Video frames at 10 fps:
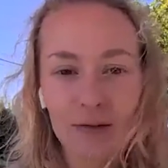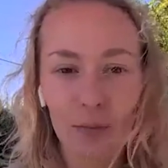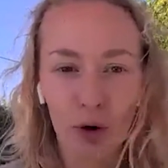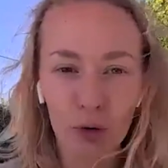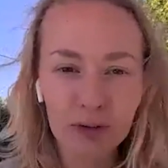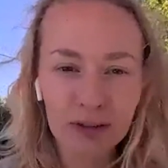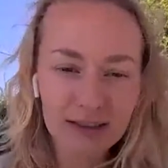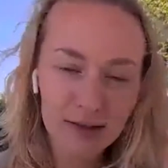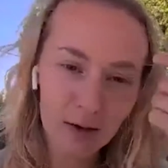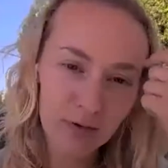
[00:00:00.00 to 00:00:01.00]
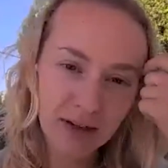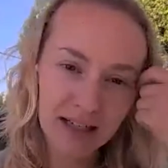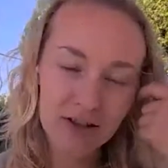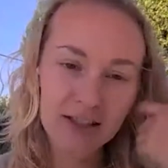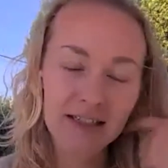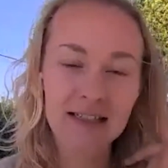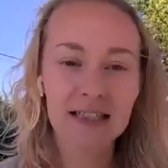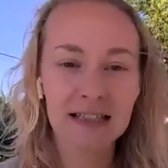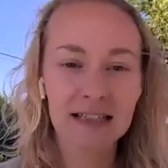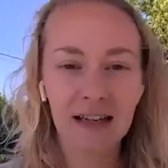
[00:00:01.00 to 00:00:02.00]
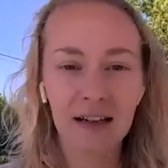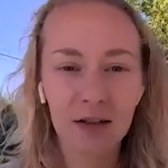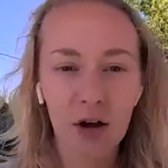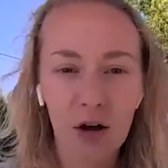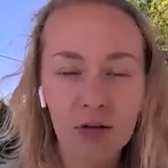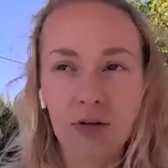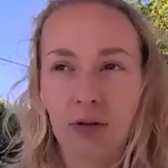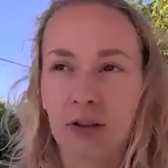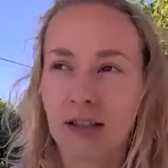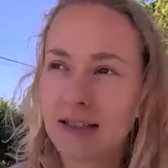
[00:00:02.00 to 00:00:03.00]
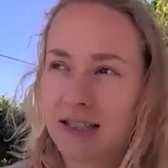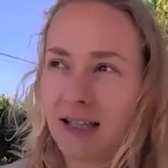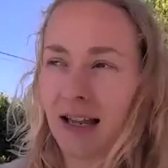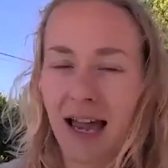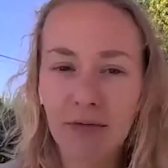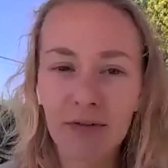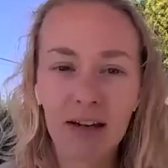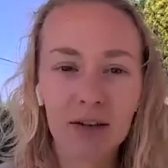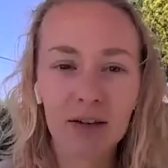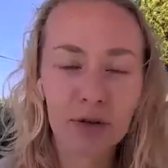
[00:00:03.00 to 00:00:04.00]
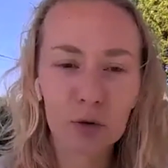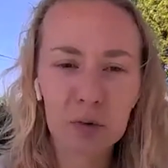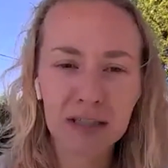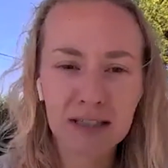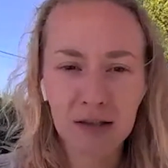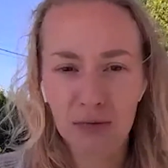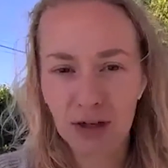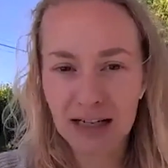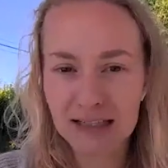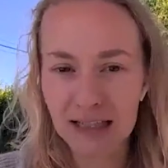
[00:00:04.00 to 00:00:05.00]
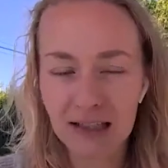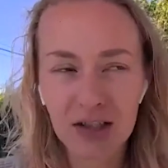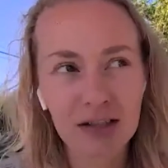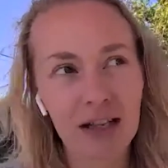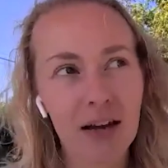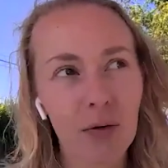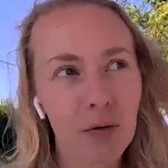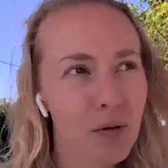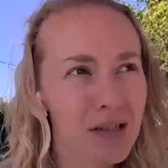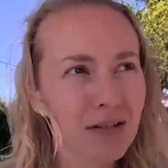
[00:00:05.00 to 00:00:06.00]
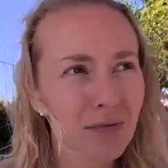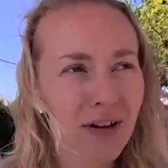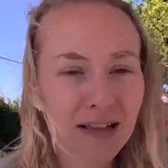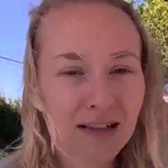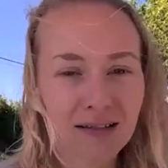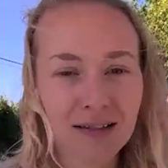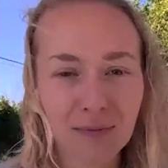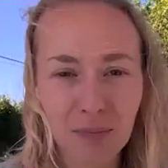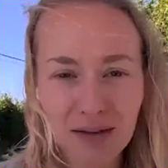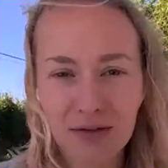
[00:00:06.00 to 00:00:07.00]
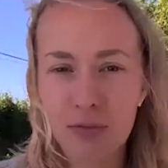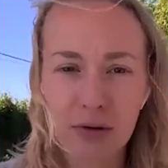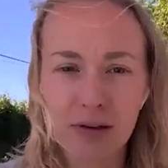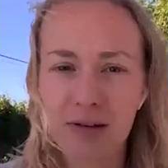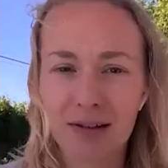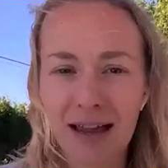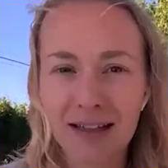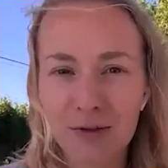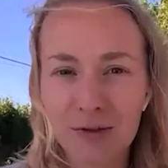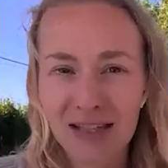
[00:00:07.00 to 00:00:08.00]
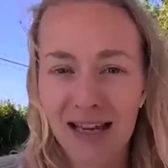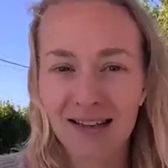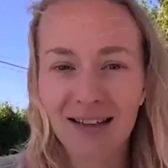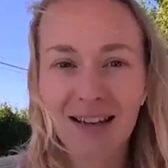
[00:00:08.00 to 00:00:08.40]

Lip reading: the moments of actually sitting alone or having a few minutes of relaxation, I always felt miserable, like you said.